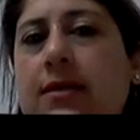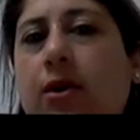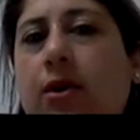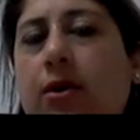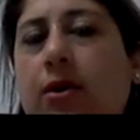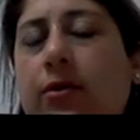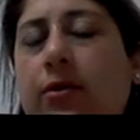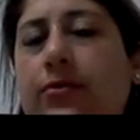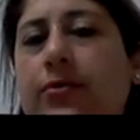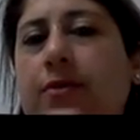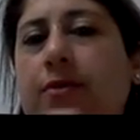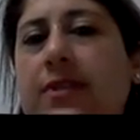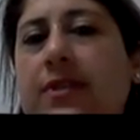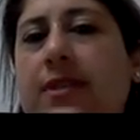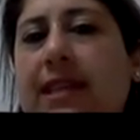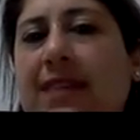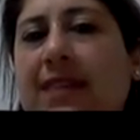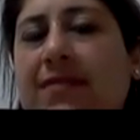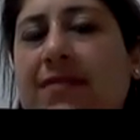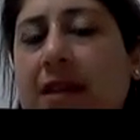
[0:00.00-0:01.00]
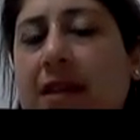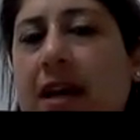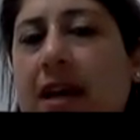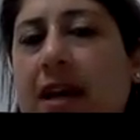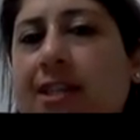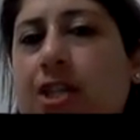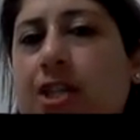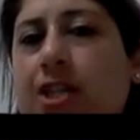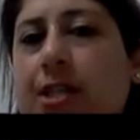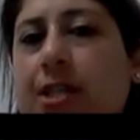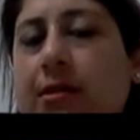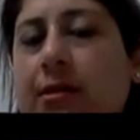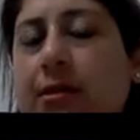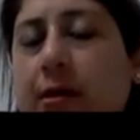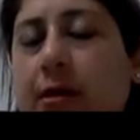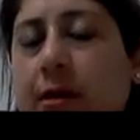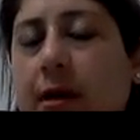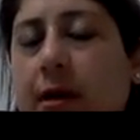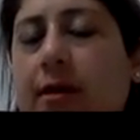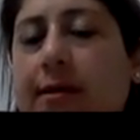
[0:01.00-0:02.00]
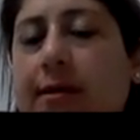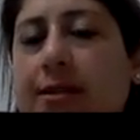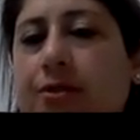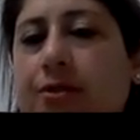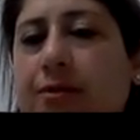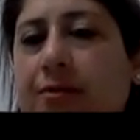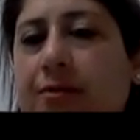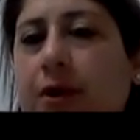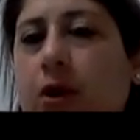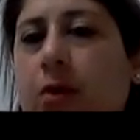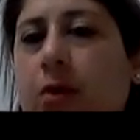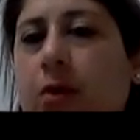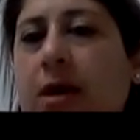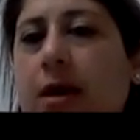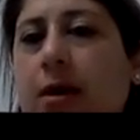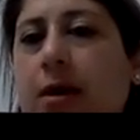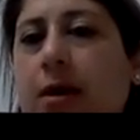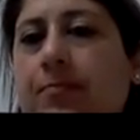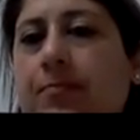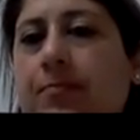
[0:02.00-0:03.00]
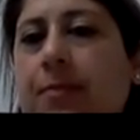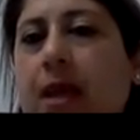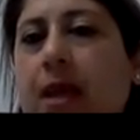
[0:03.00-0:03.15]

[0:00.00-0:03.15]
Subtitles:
a sense of suffocation and claustrophobia.